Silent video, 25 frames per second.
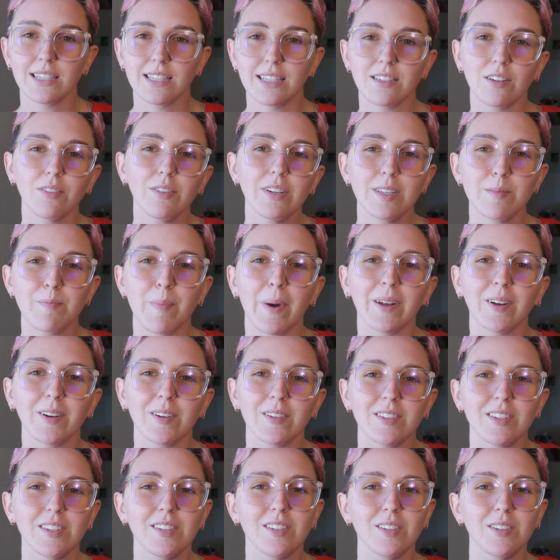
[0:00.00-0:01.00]
It's always better
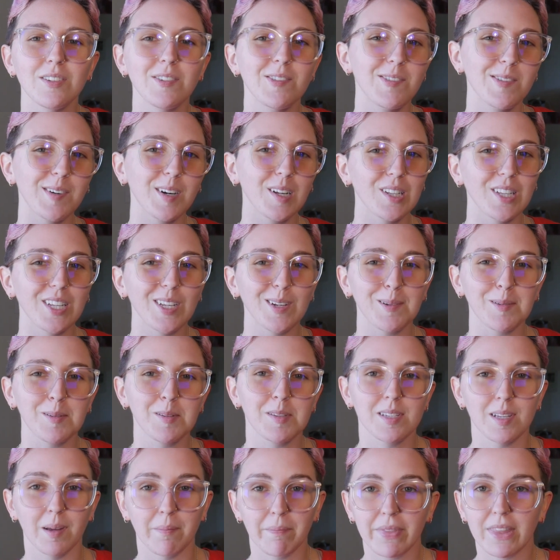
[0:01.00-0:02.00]
to do a little
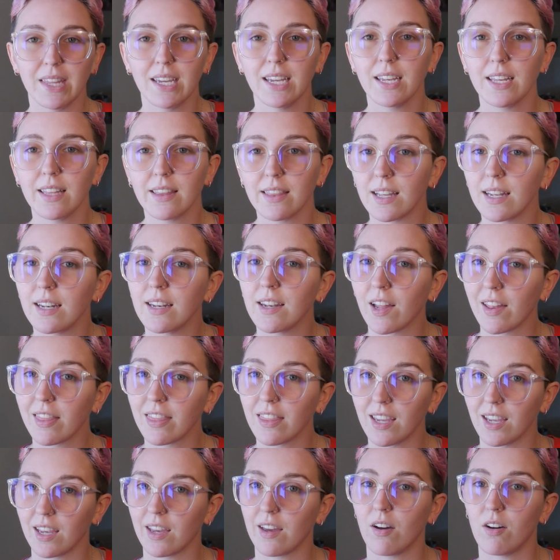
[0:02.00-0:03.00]
something than
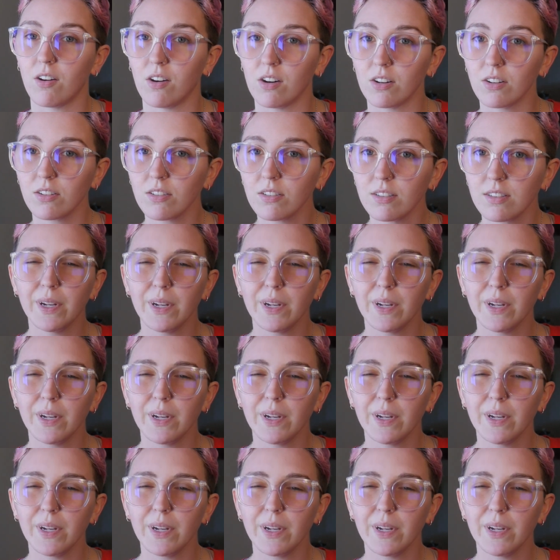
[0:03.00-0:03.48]
nothing at all.